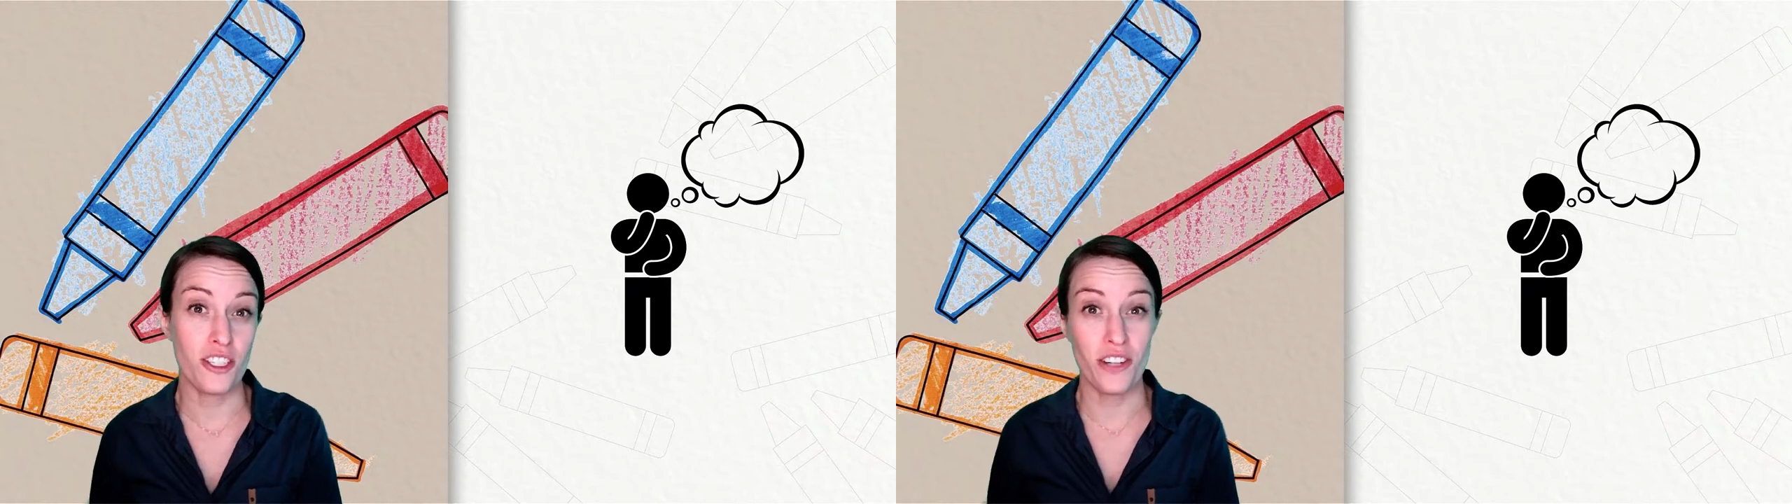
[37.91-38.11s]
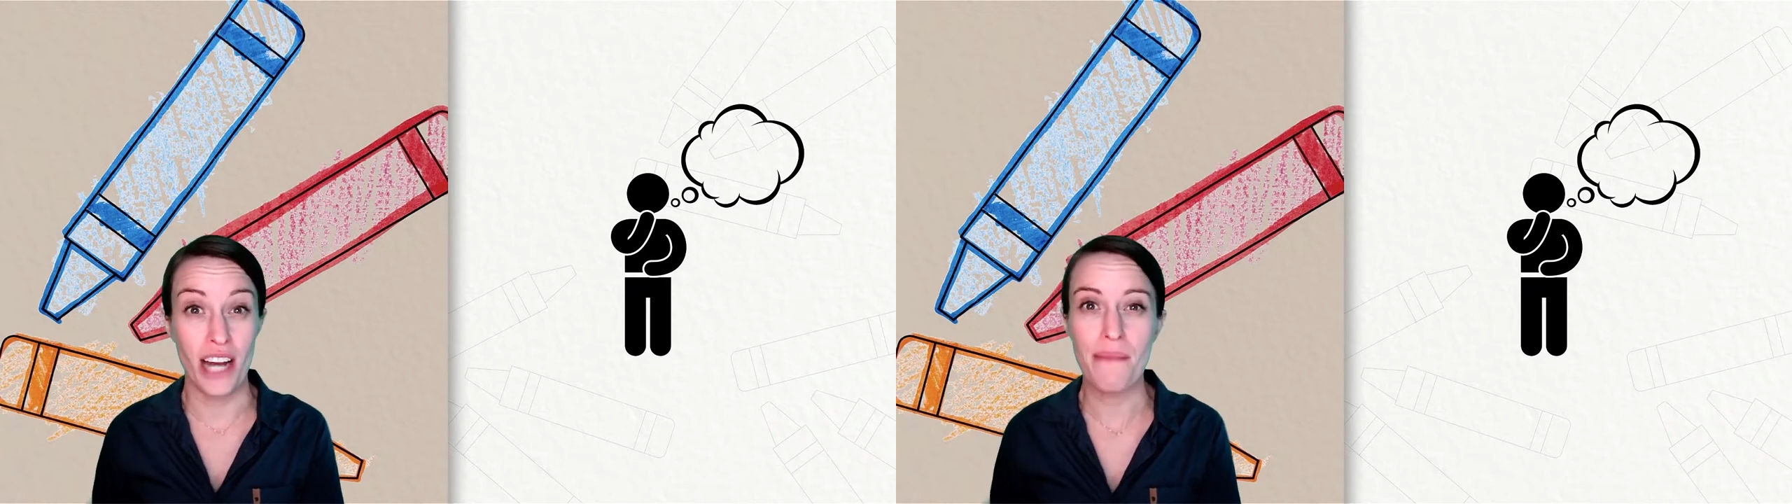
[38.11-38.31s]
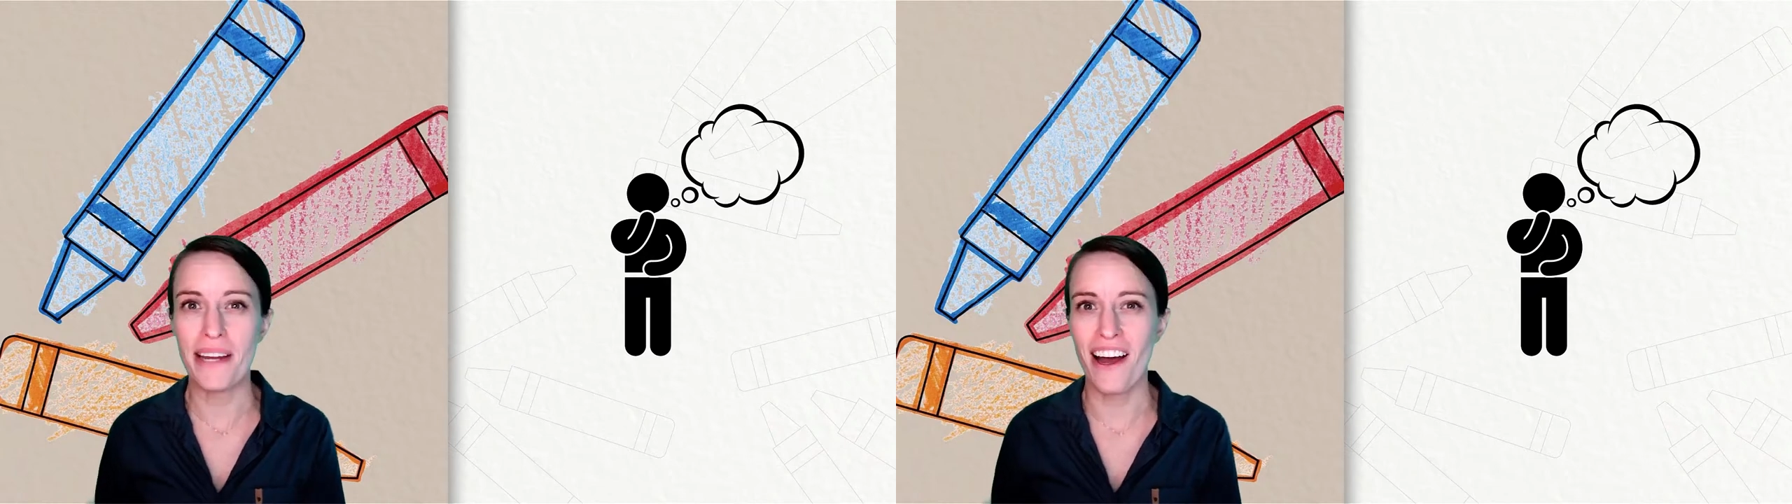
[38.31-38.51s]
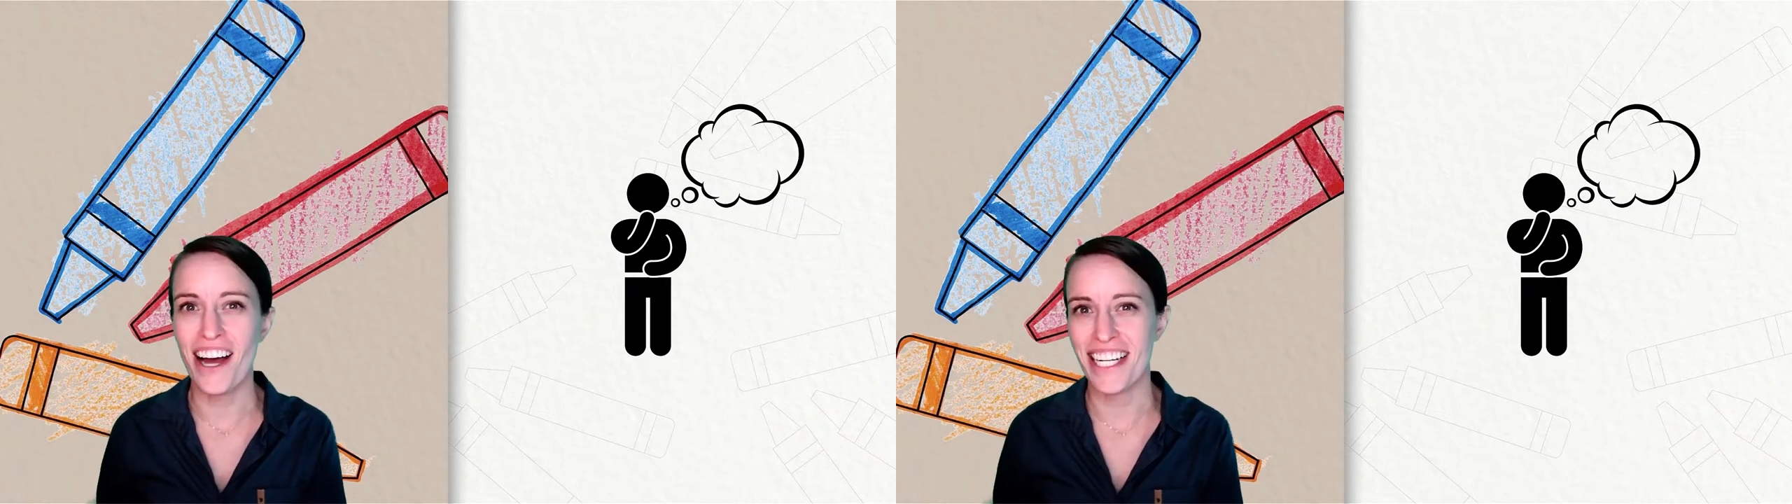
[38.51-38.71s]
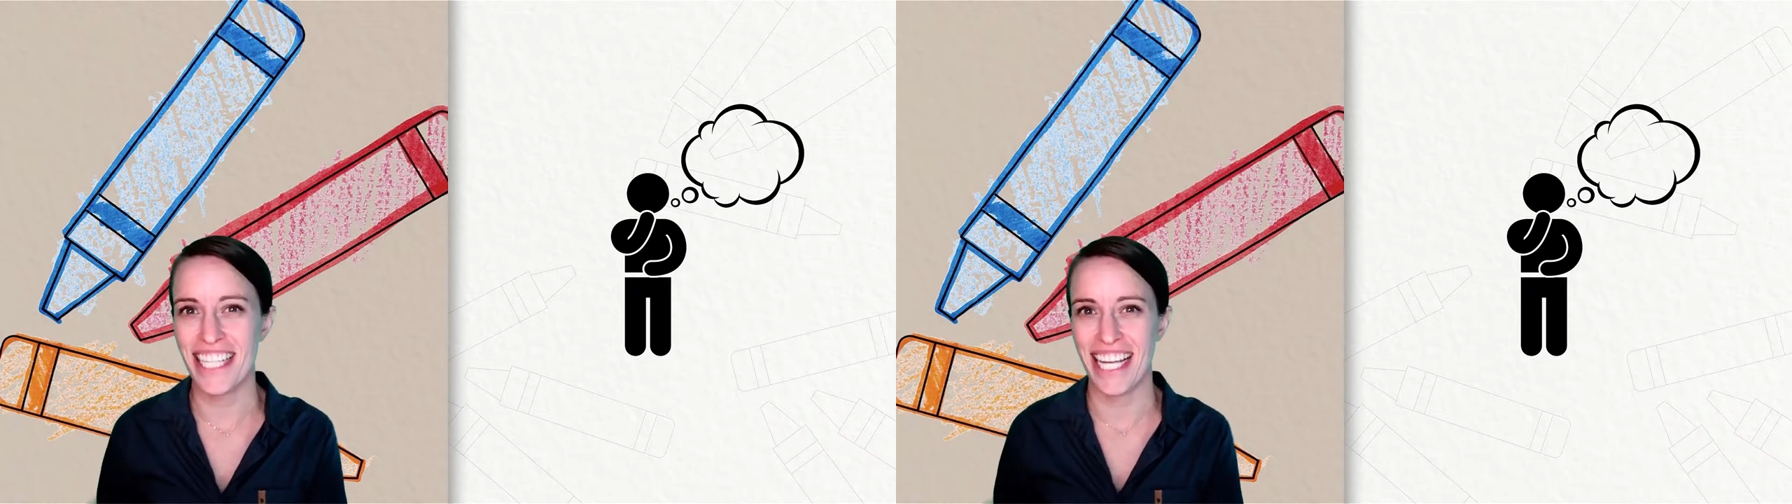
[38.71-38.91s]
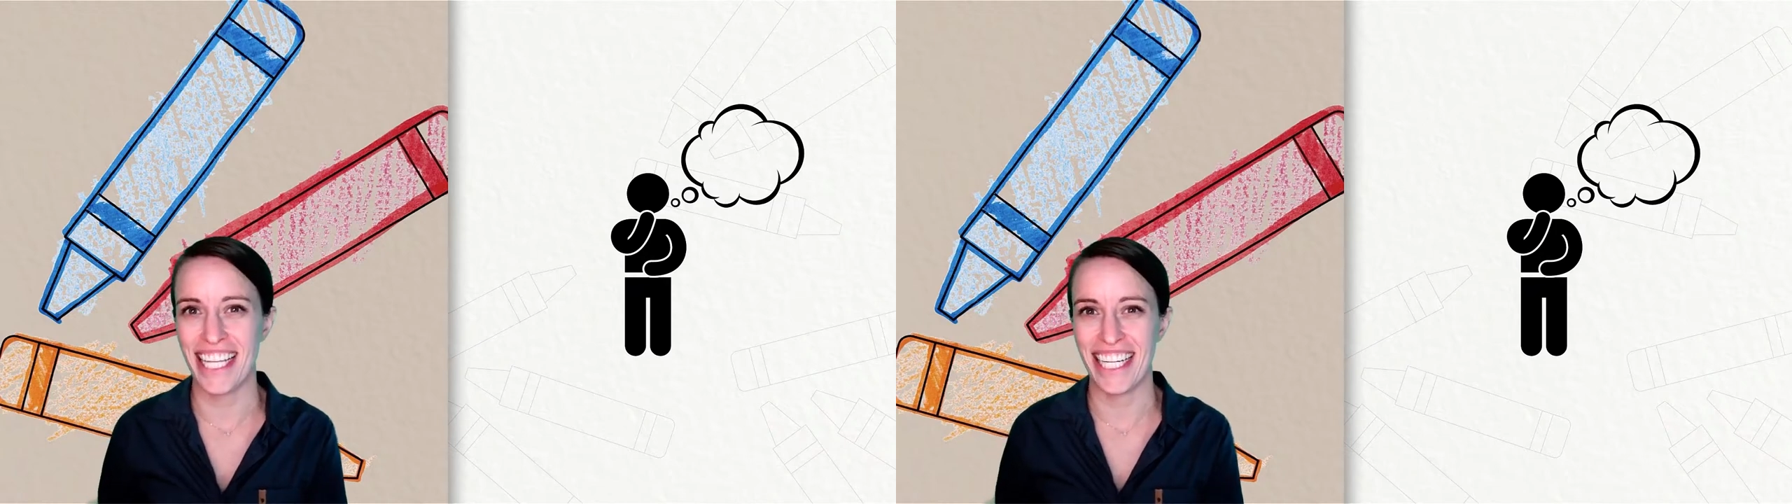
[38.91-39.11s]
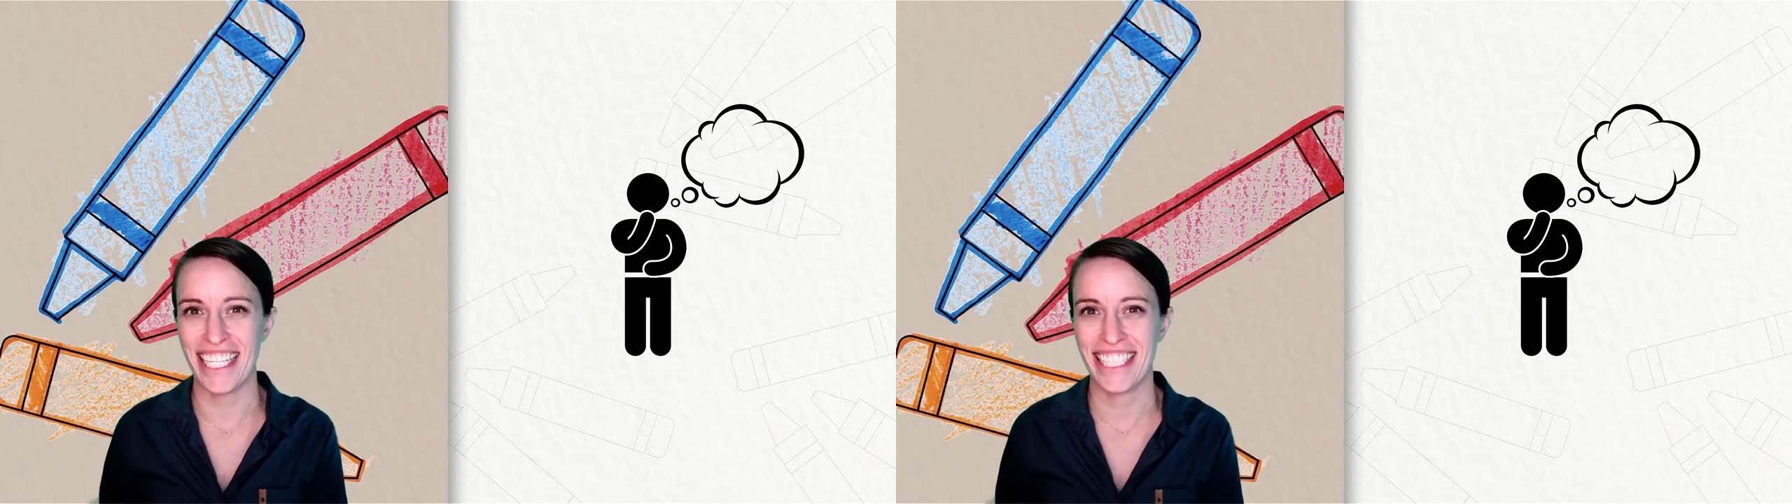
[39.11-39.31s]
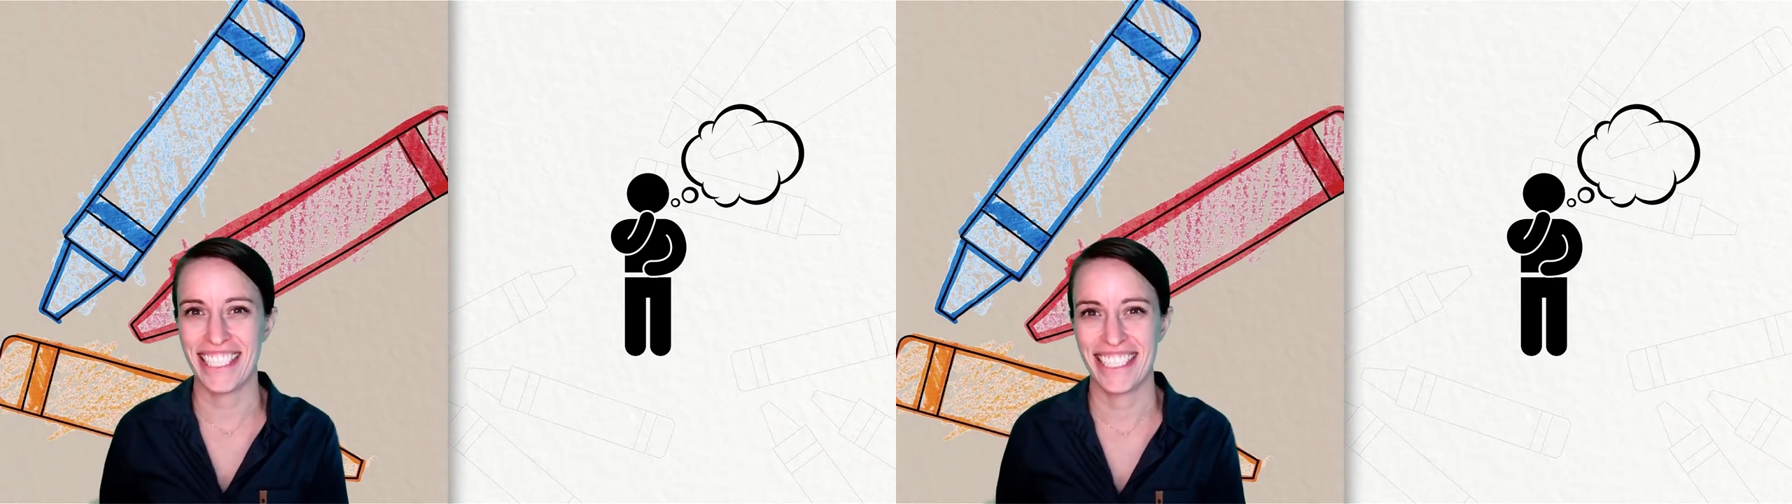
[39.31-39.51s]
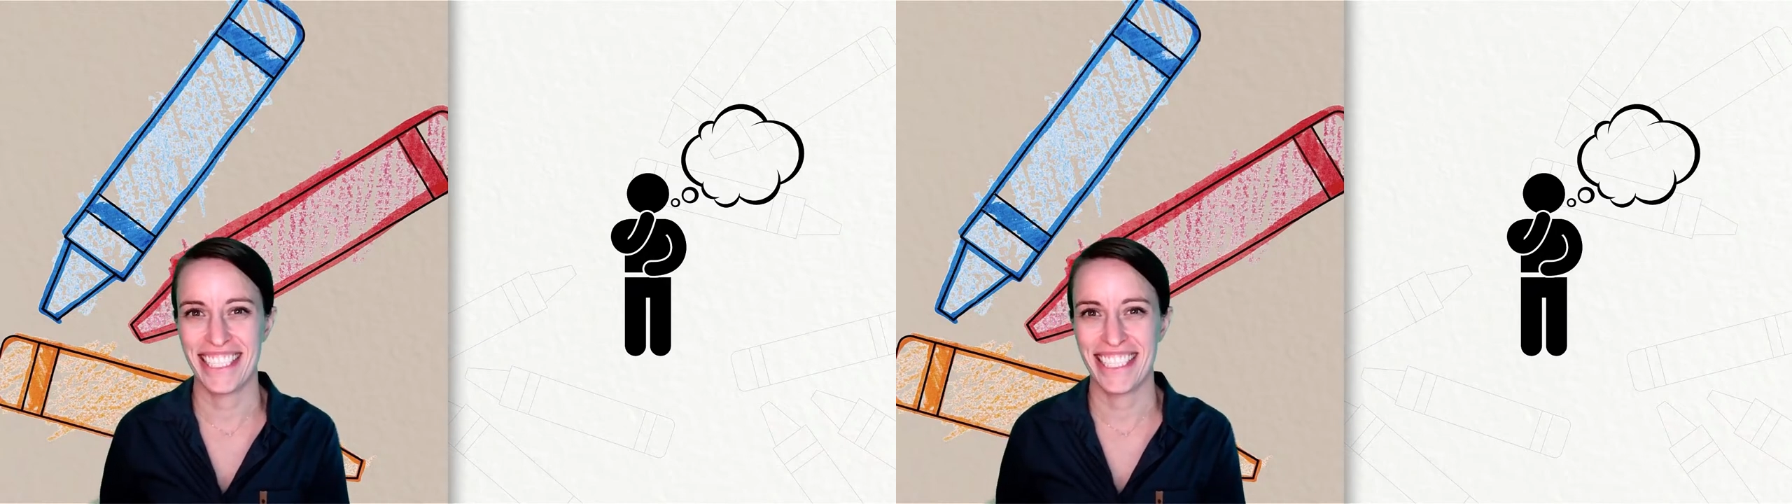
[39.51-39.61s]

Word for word: strap it on tightly.